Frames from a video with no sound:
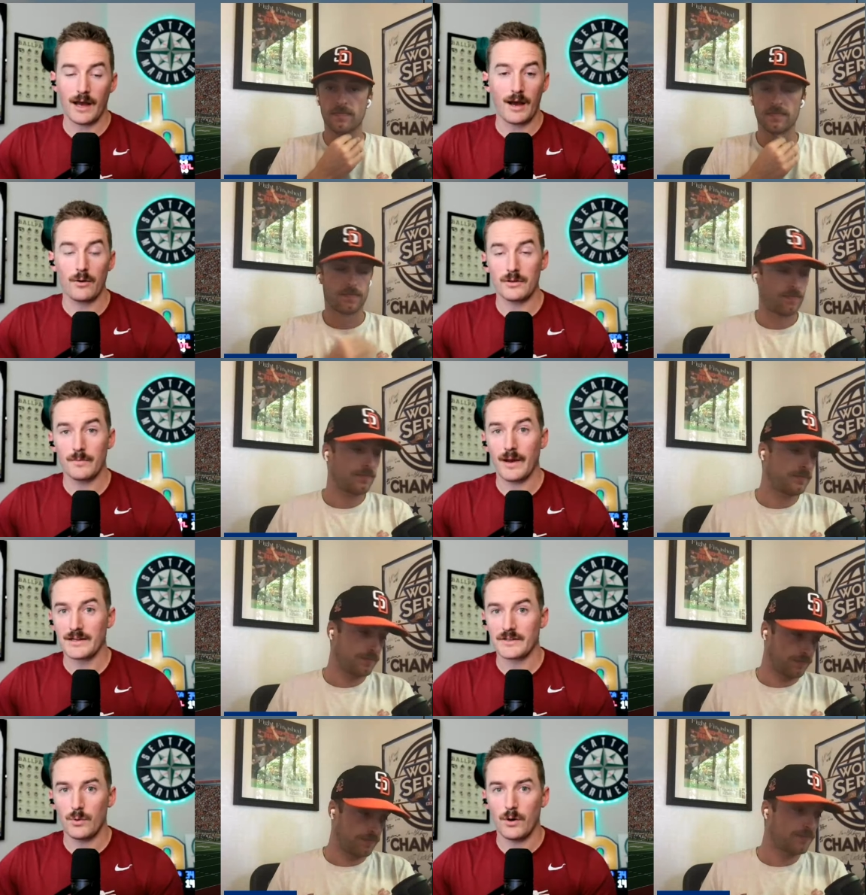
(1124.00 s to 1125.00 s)
Speaker 1: how the
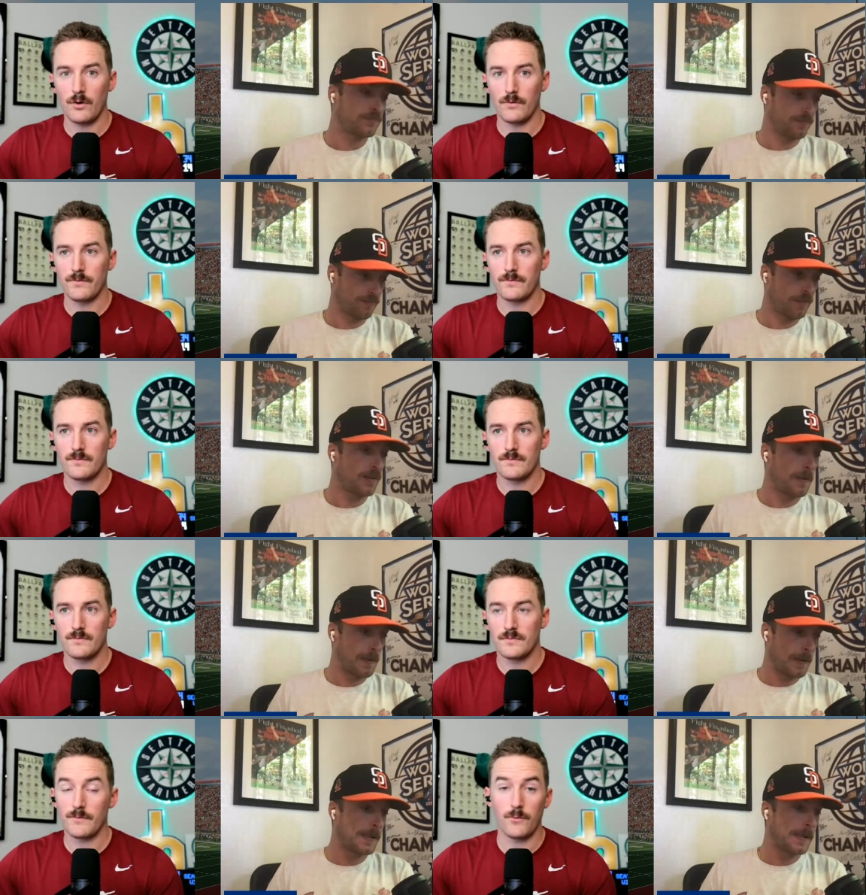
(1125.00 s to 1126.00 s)
Pac twelve,
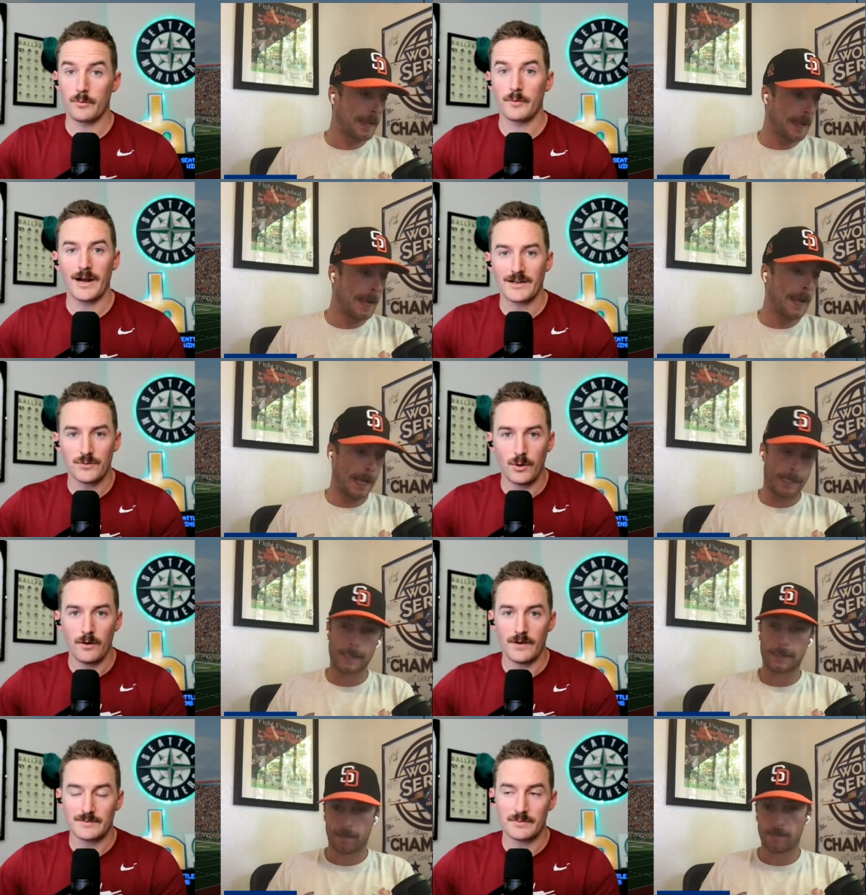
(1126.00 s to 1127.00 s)
the former Pac
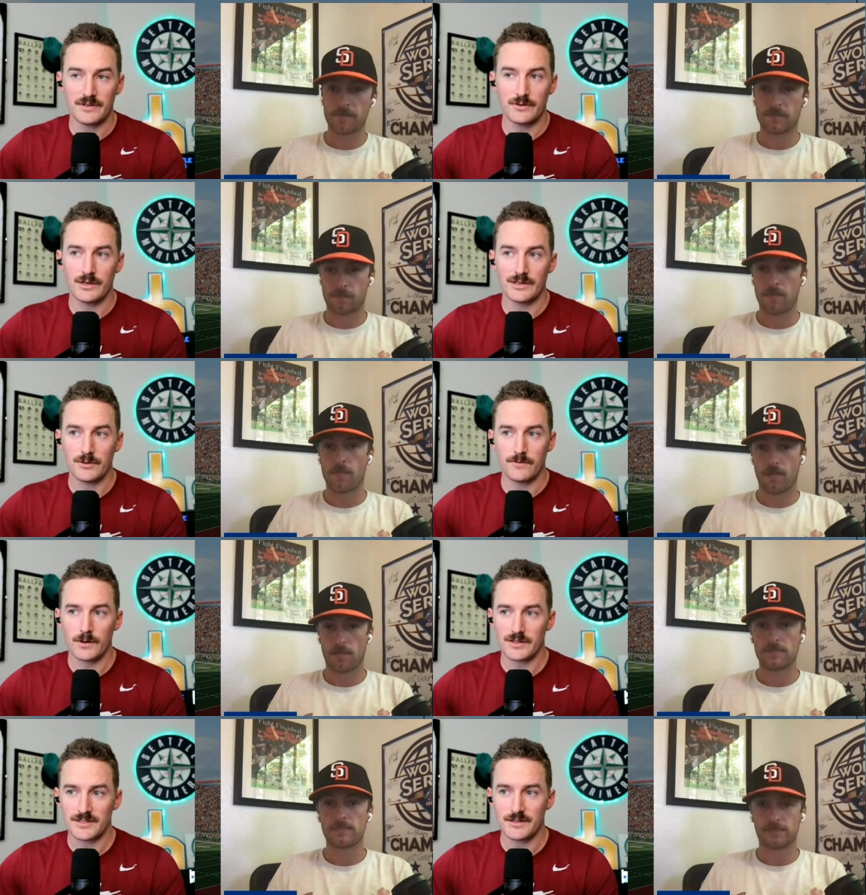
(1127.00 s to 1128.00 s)
twelve, has been doing so
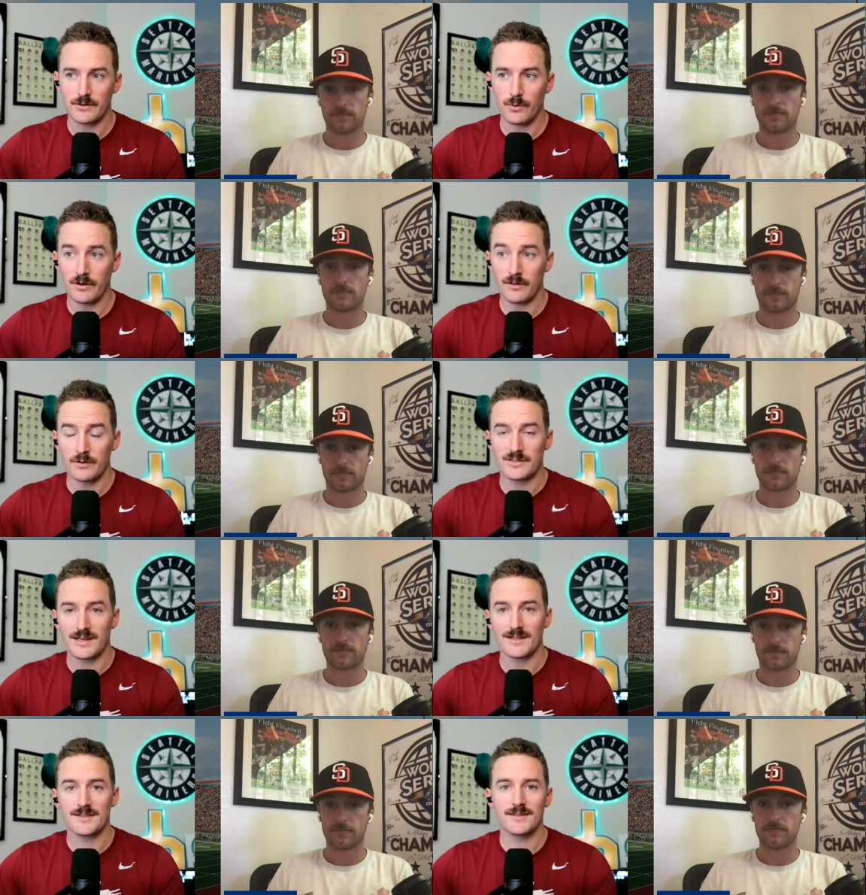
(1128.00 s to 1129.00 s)
far this year. What are those
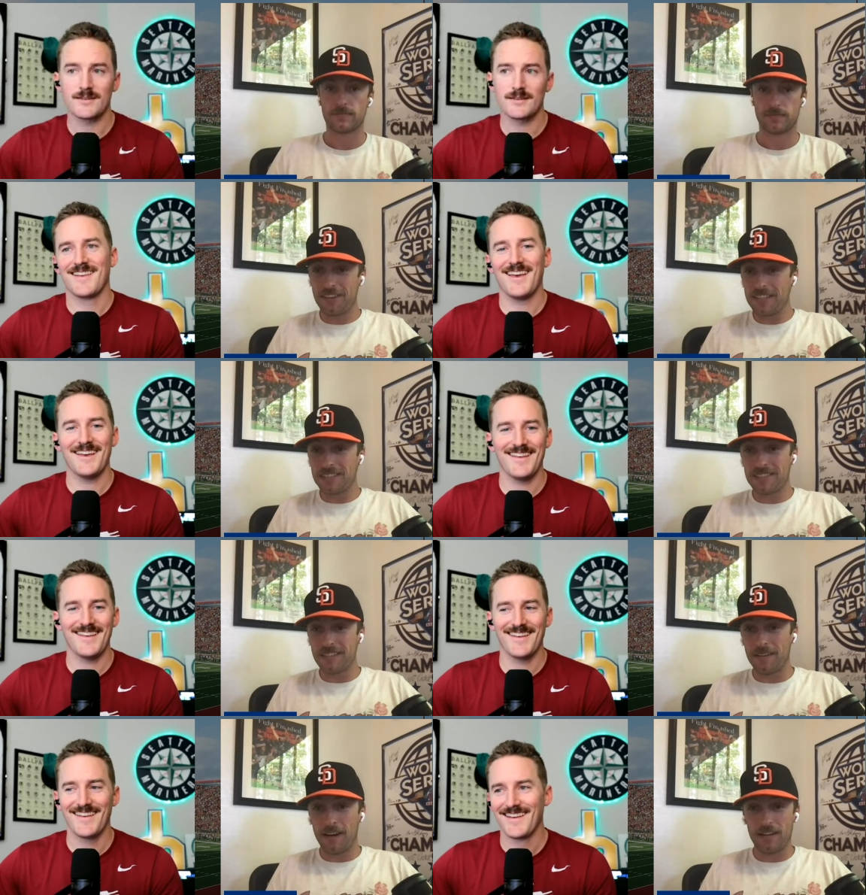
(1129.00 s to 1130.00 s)
stats?
Speaker 2: It's
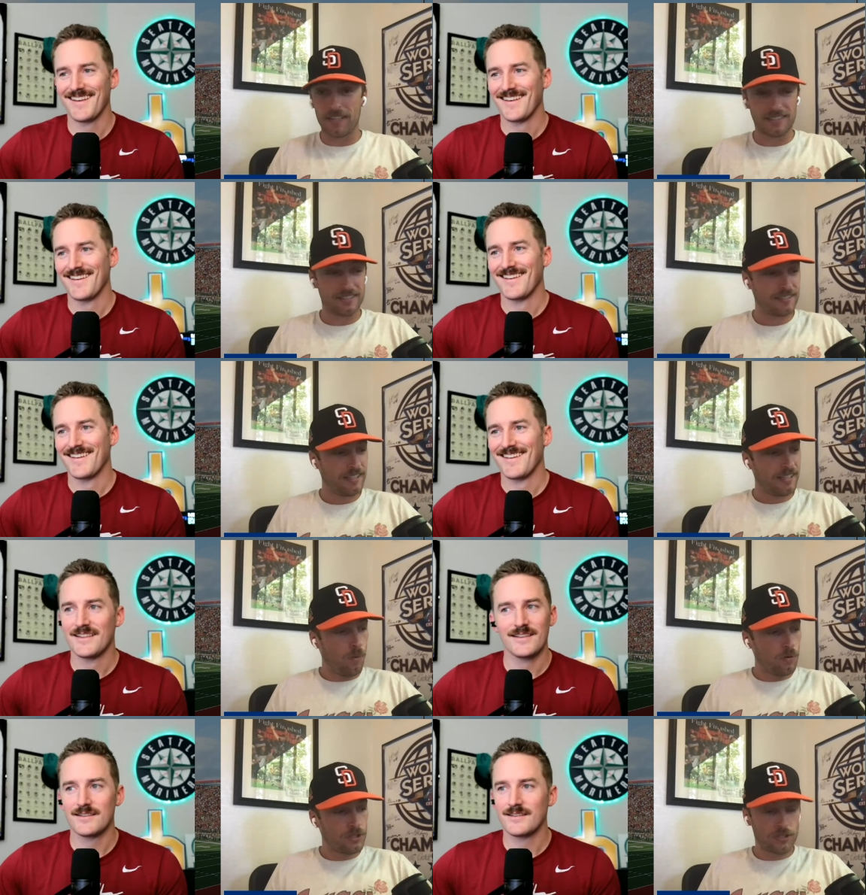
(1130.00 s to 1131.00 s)
honestly hilarious.
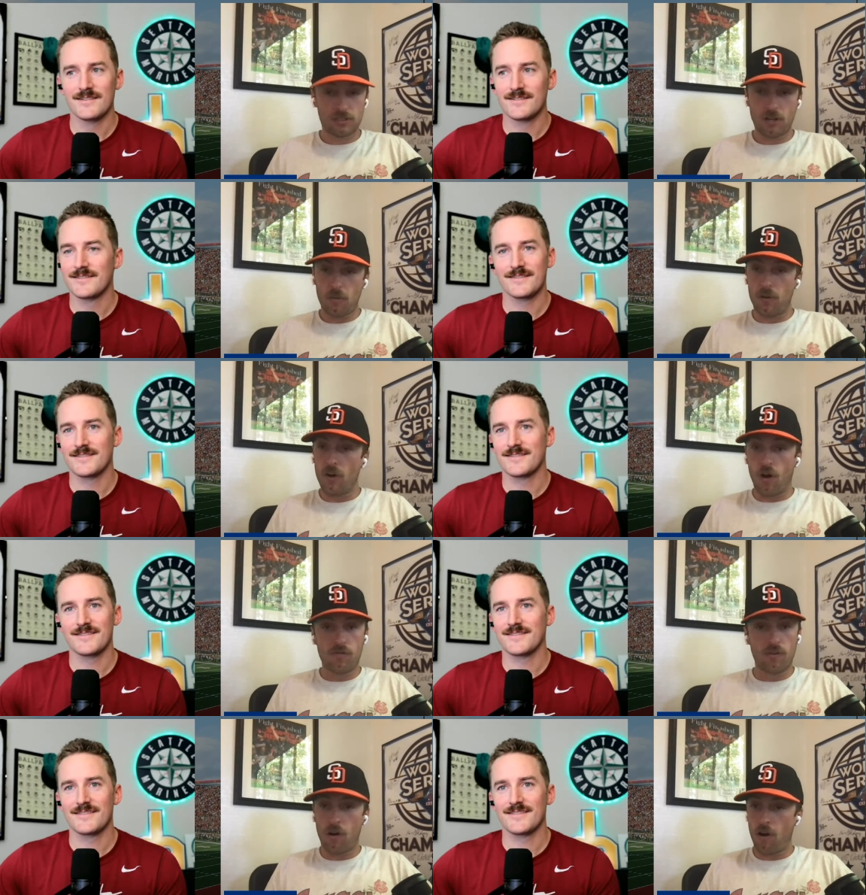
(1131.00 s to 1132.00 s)
We'll just start with
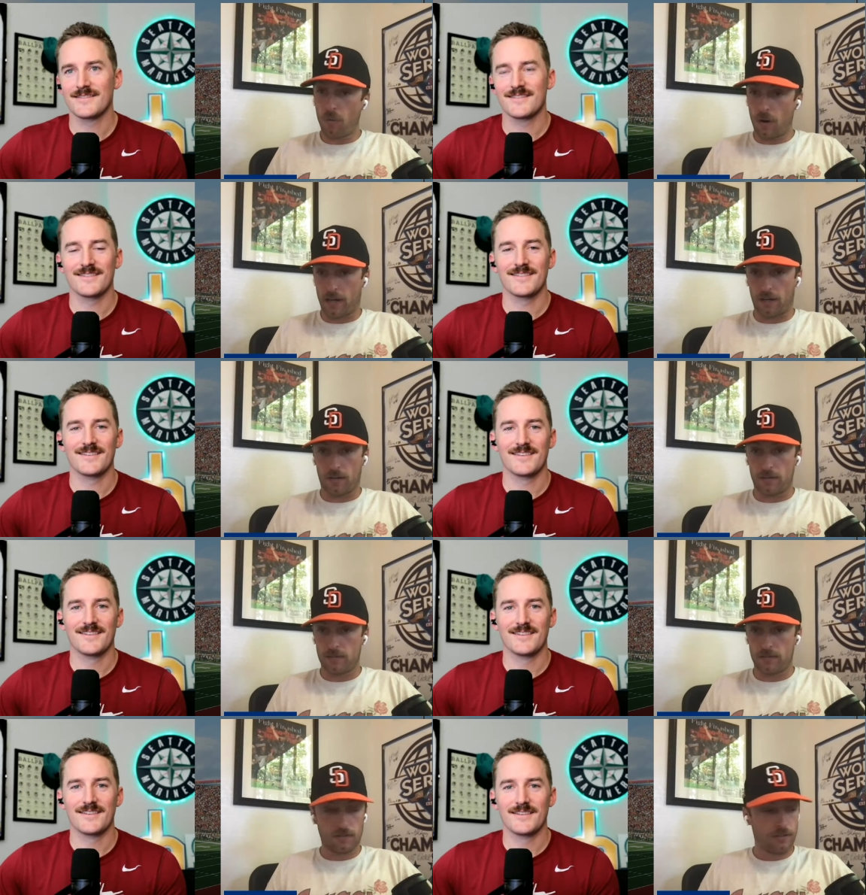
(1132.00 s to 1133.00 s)
overall
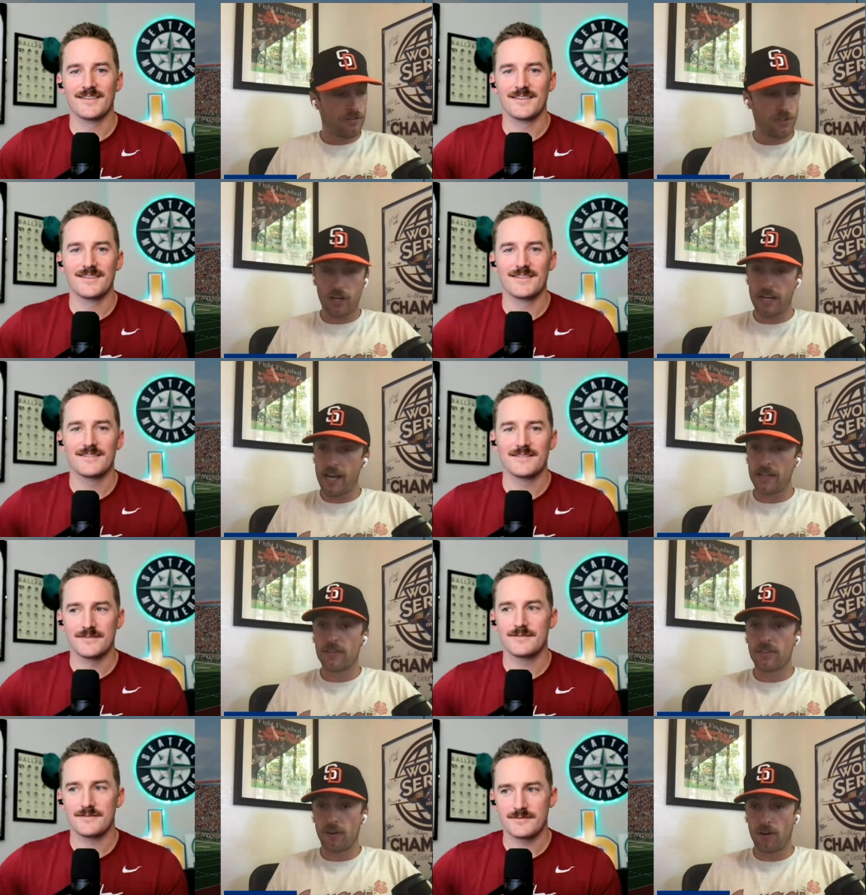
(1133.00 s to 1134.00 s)
record,
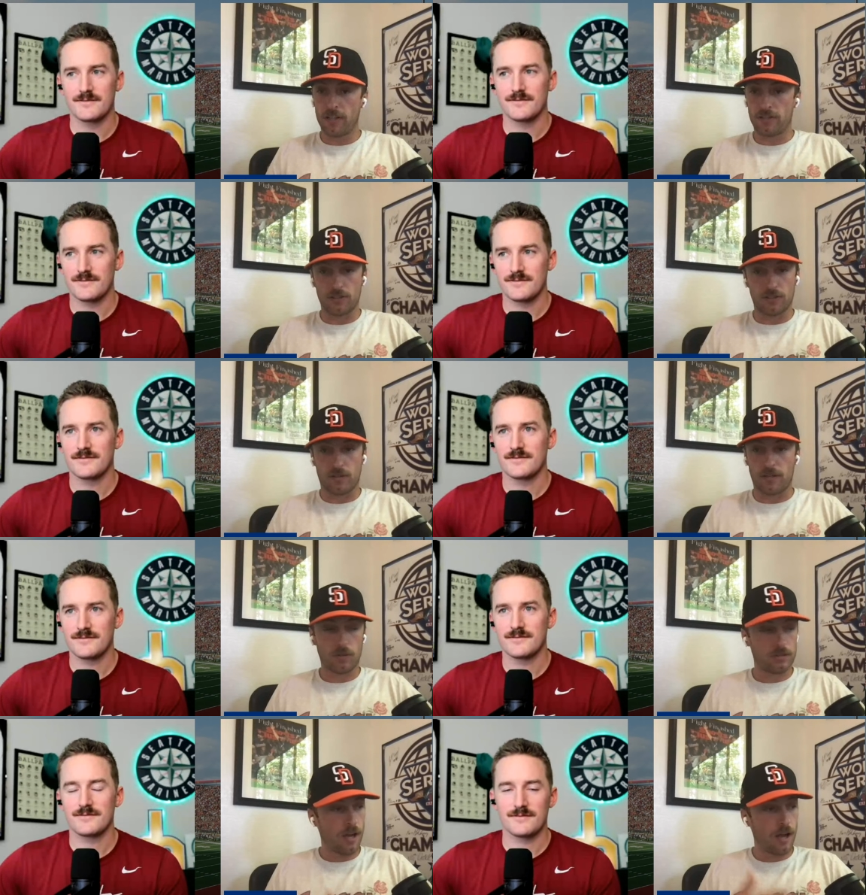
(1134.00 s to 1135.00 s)
thirty-eight and
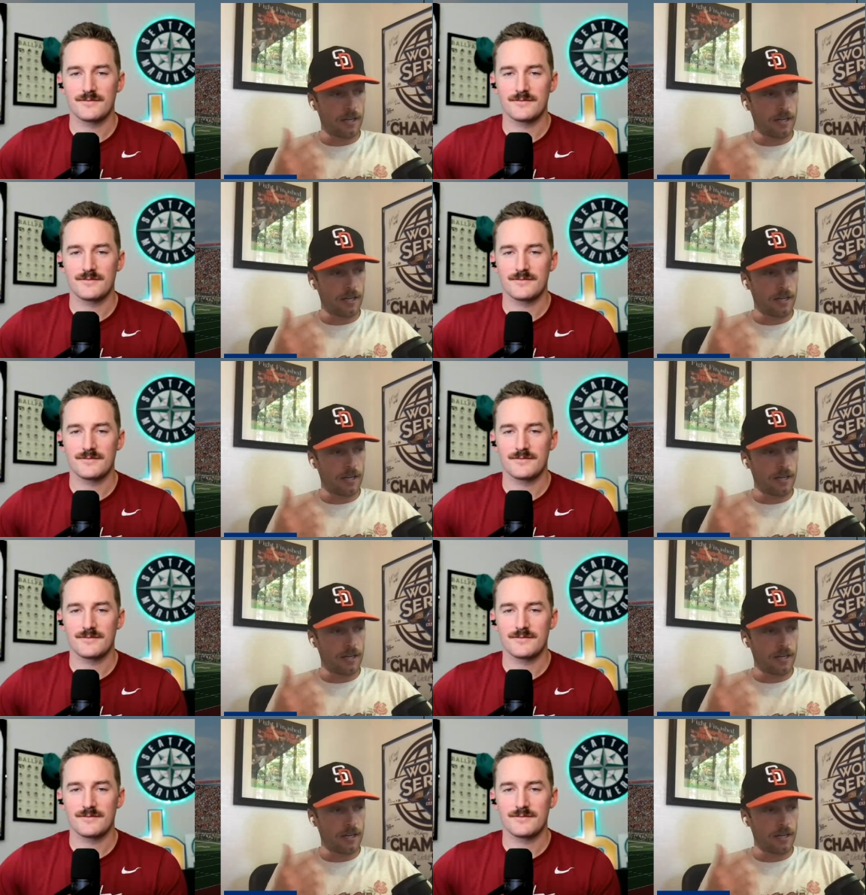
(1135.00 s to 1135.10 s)
thirty-two. And we're